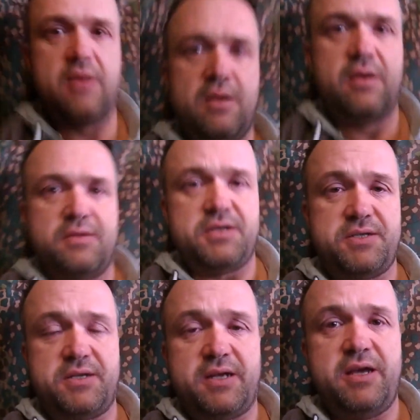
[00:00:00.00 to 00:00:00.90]
This
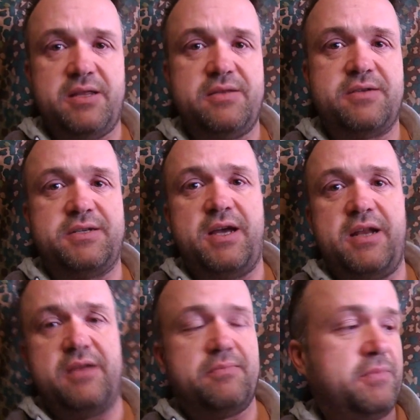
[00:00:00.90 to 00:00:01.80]
is a Kieth
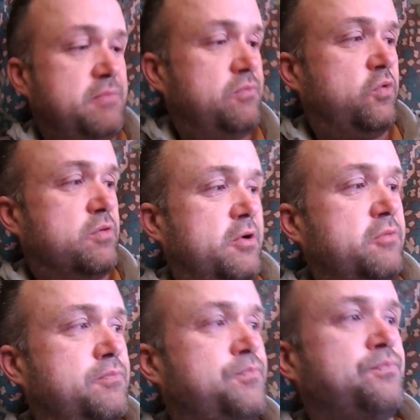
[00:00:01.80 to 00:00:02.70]
titanium water bottle
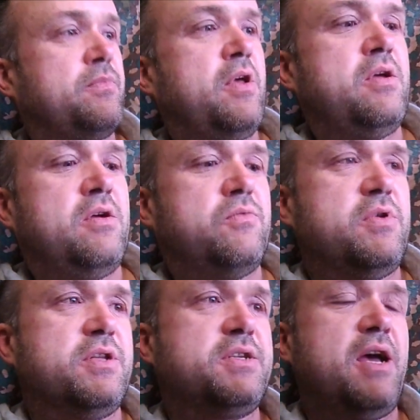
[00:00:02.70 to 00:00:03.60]

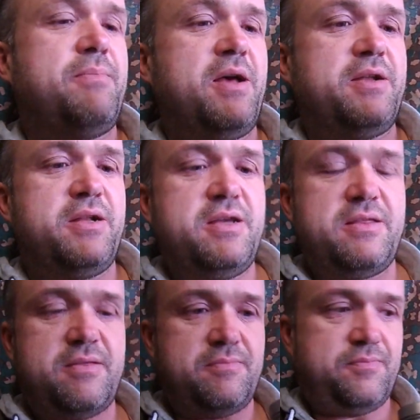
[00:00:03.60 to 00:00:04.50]
with its cup underneath.